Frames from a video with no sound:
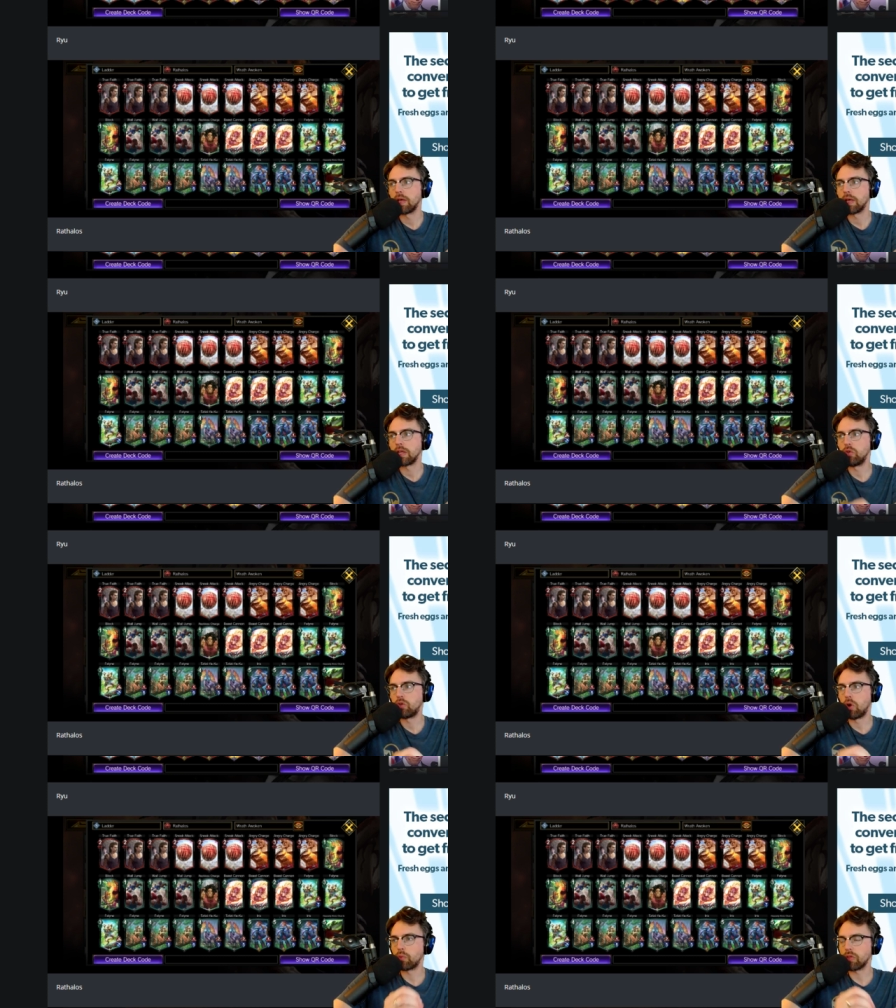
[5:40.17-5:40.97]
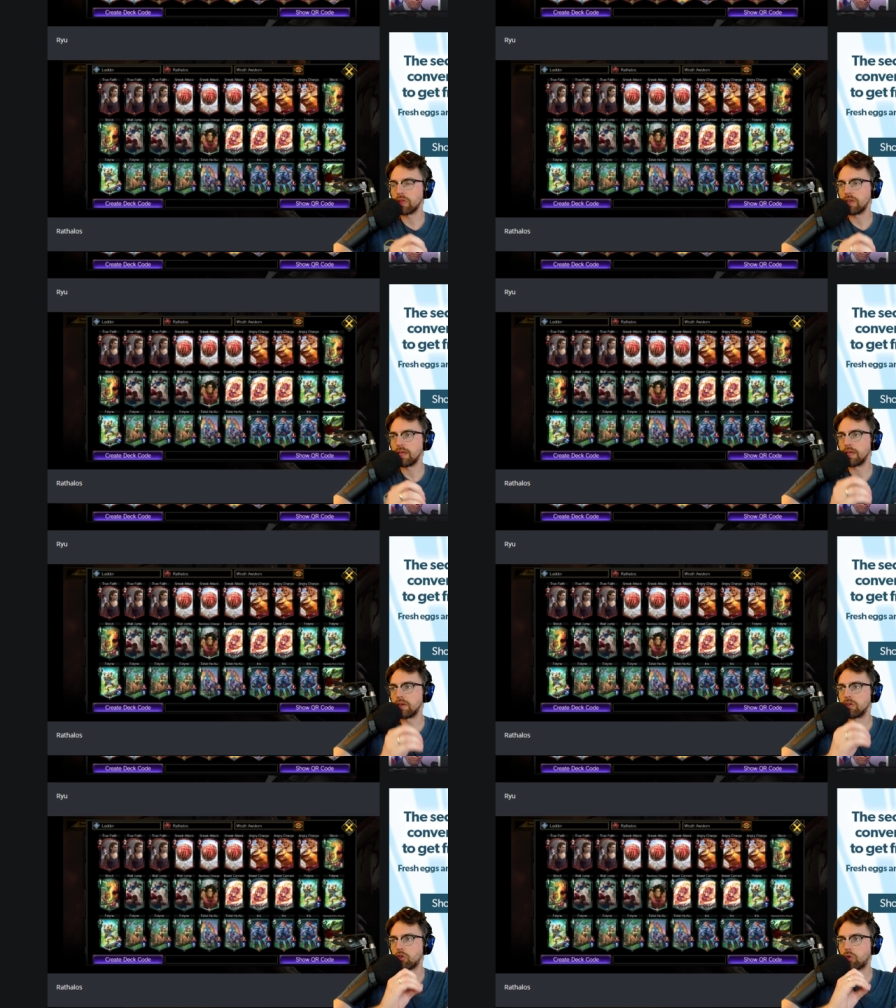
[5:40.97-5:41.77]
you don't really
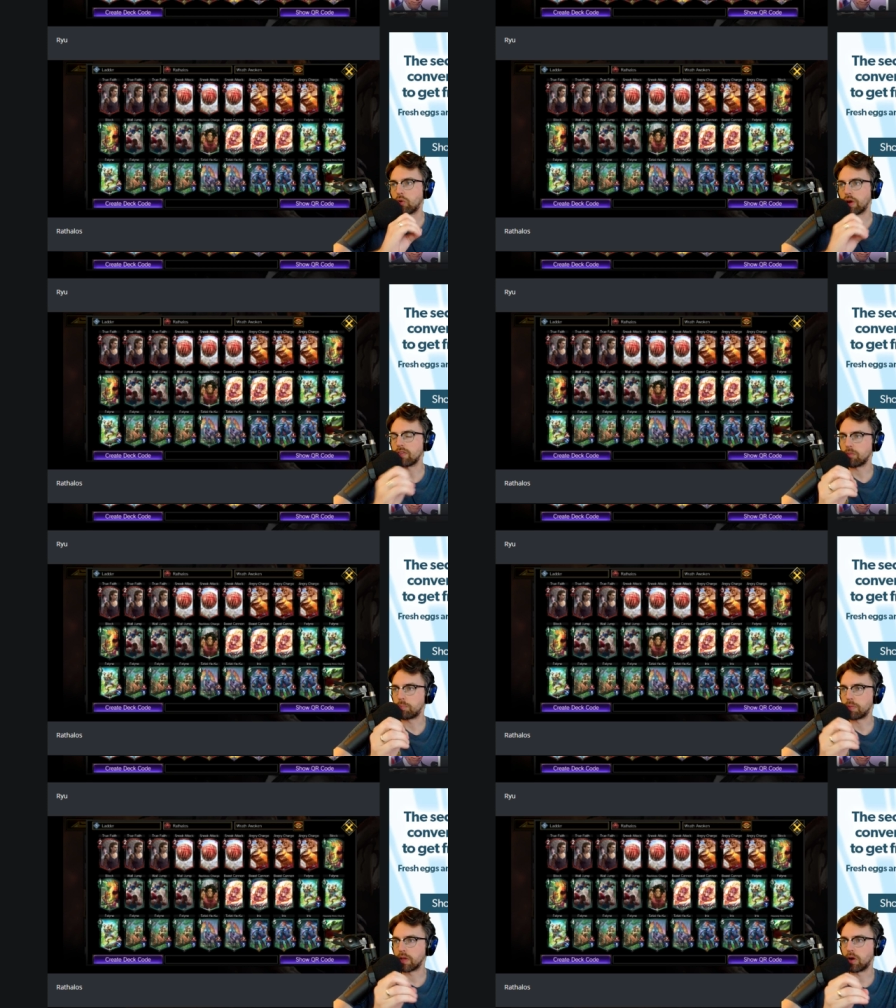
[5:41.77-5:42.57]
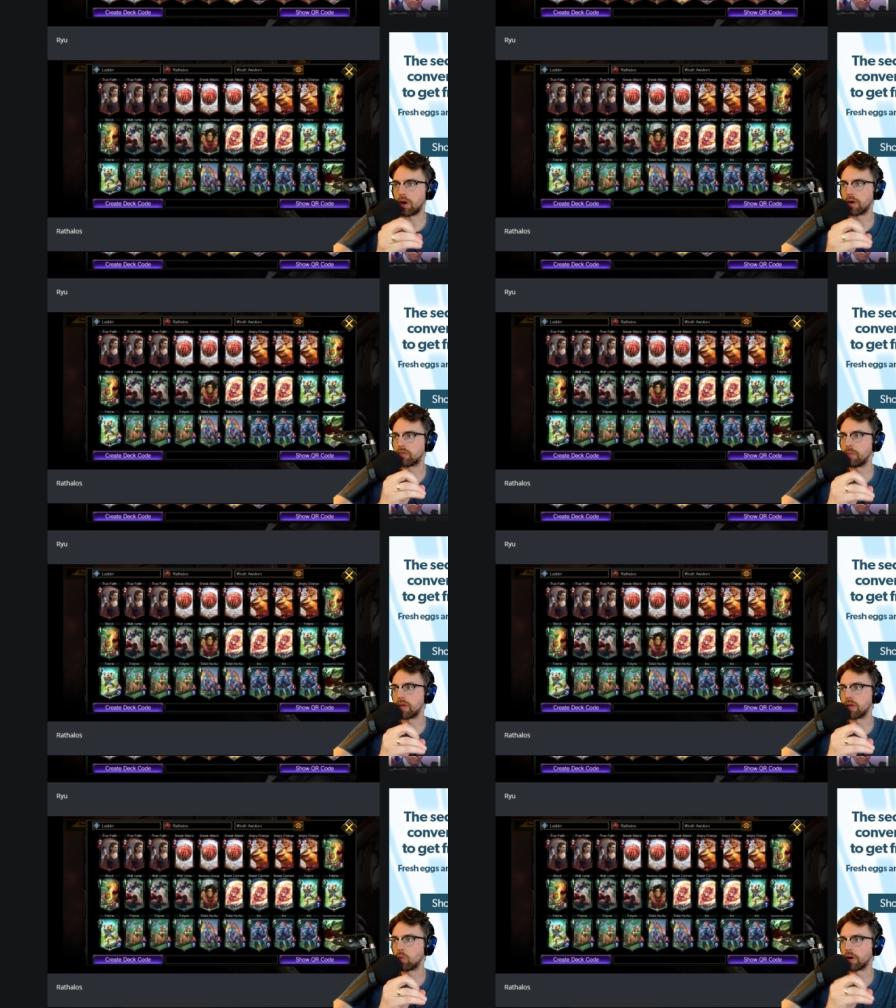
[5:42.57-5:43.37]
need crazy big cards to
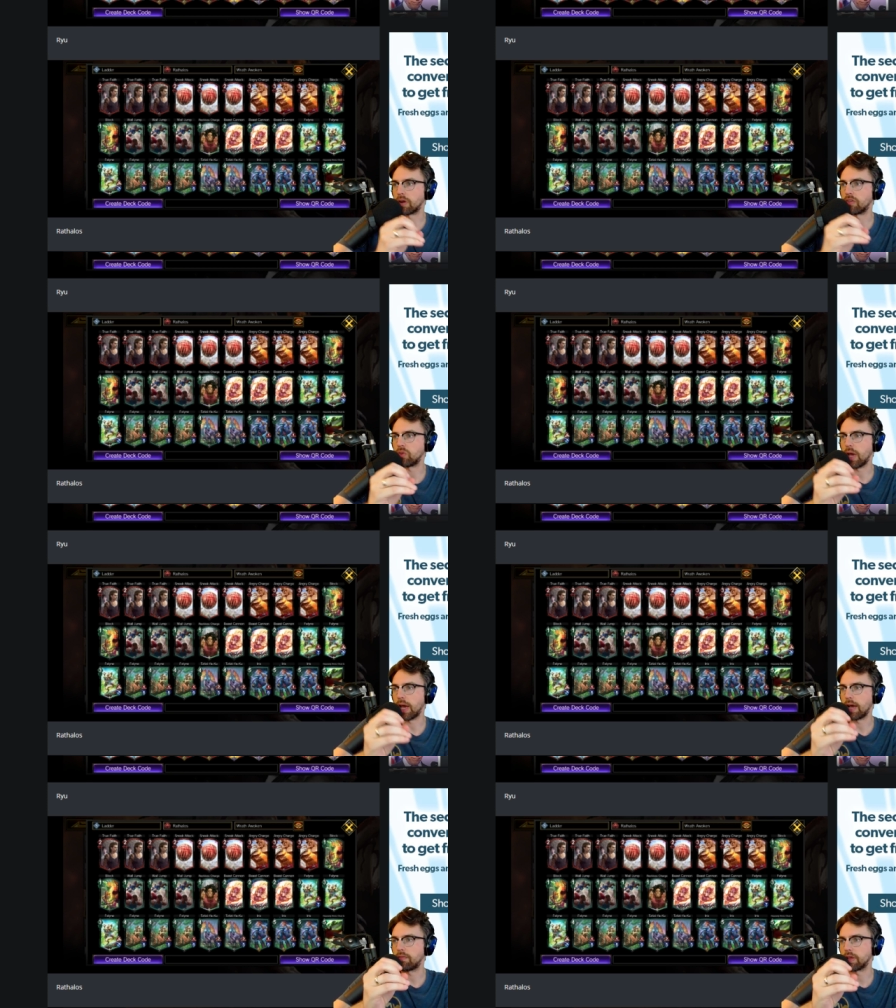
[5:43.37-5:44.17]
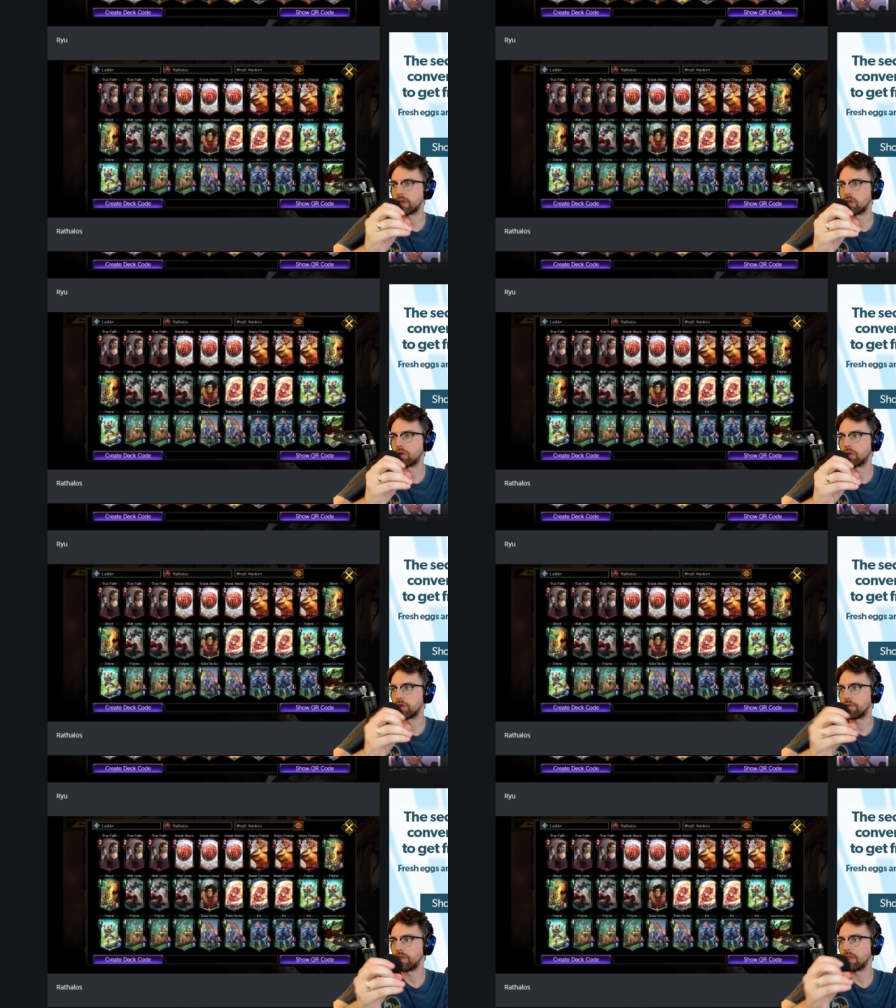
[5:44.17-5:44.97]
make it work, because you have like
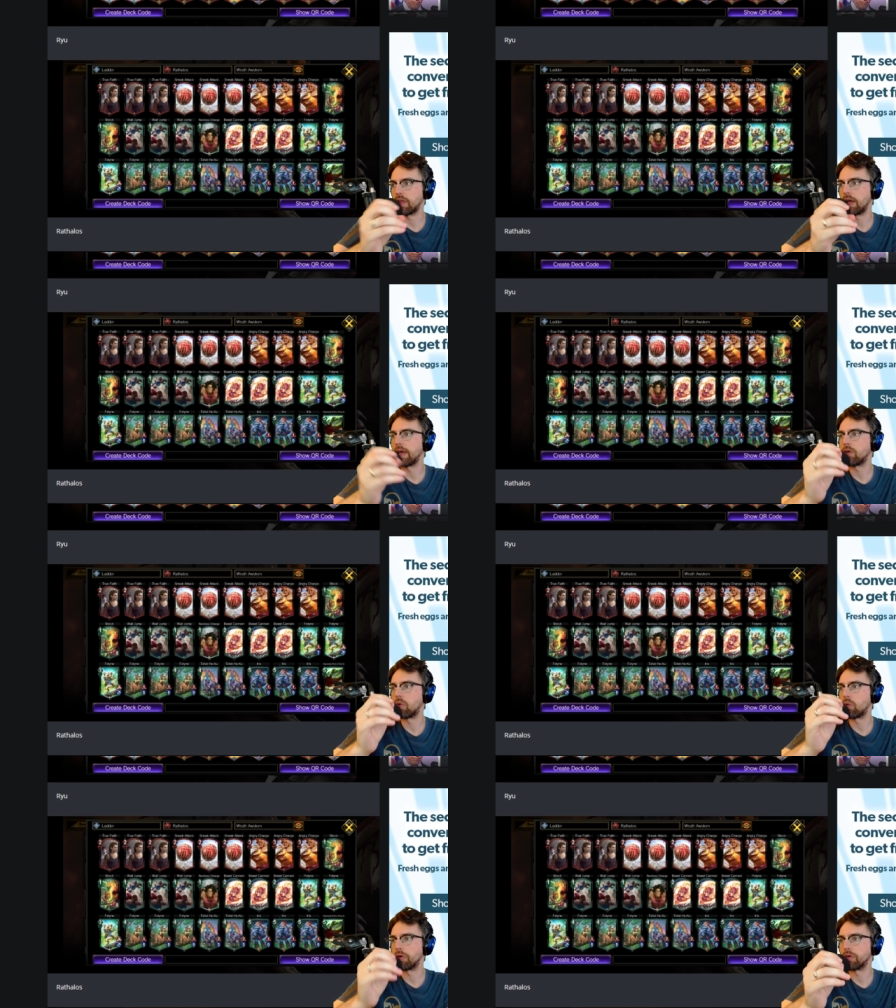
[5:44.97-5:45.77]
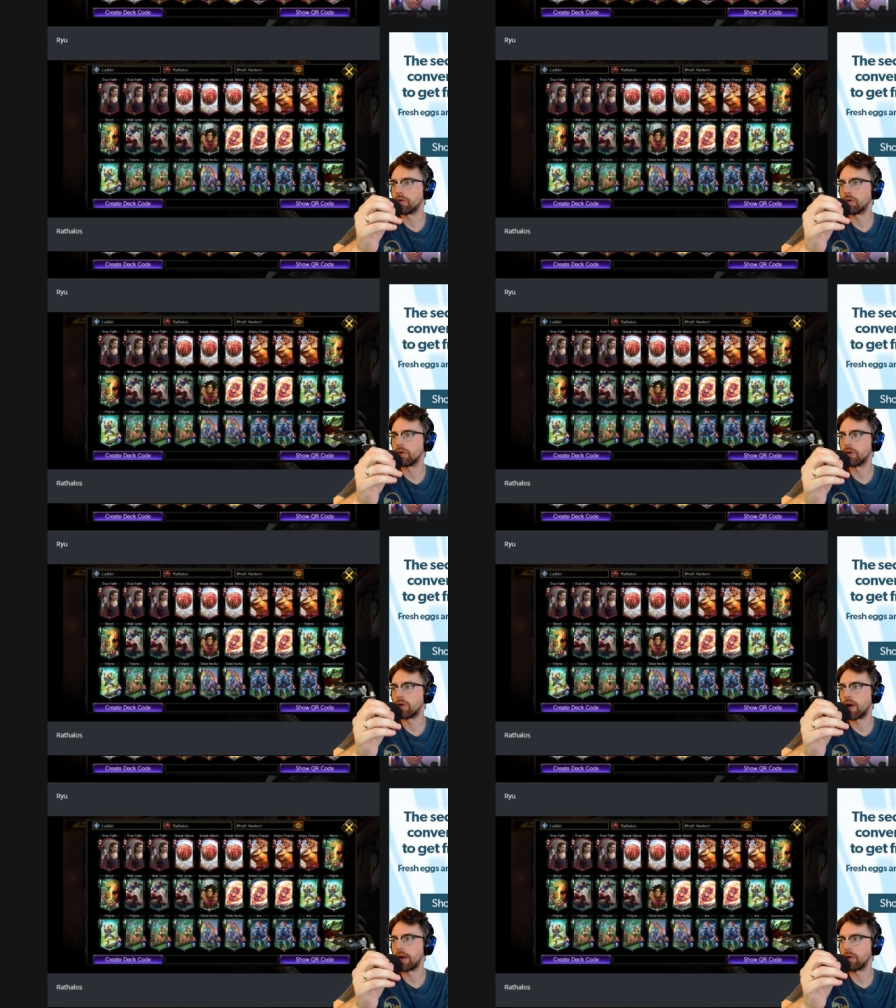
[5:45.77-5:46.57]
your feline or
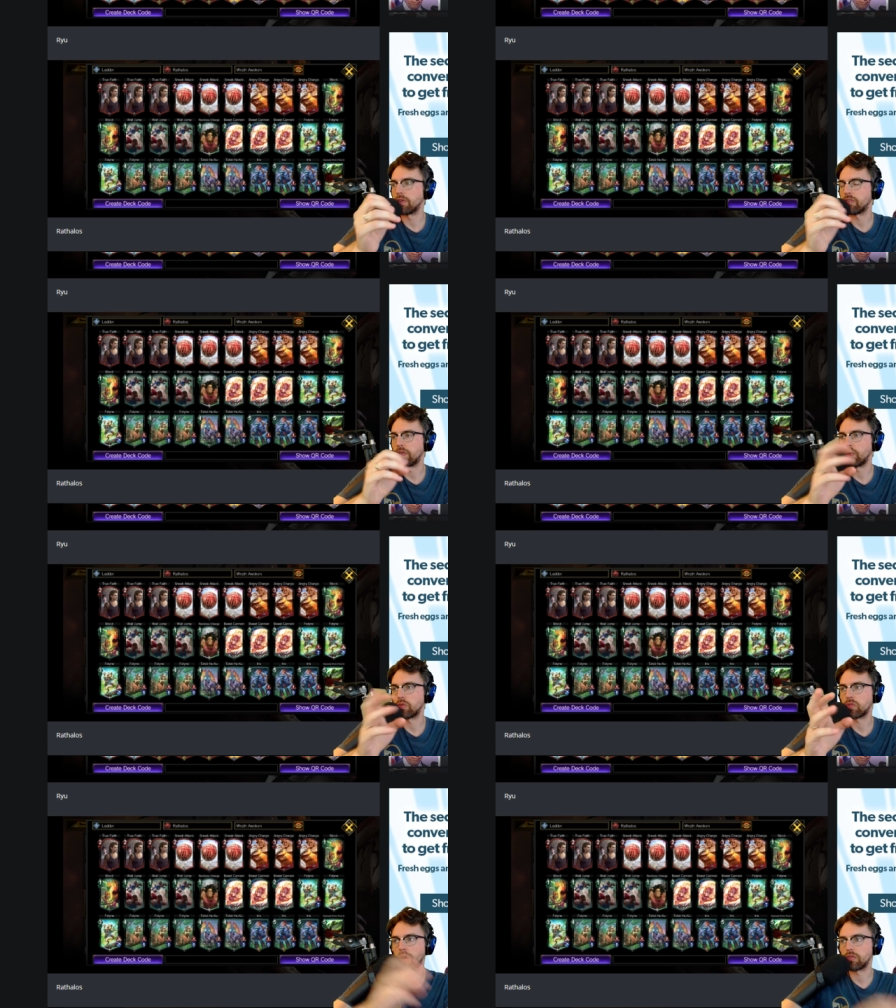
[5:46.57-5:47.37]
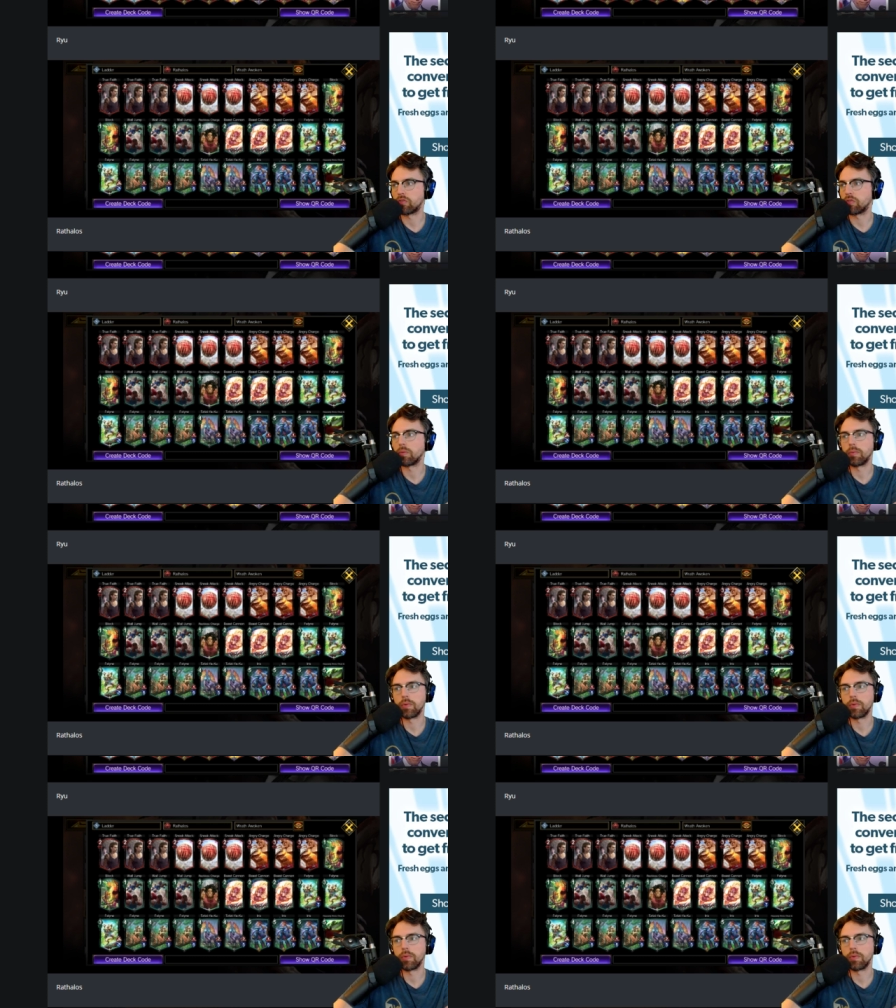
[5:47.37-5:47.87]
your iris, and those cards,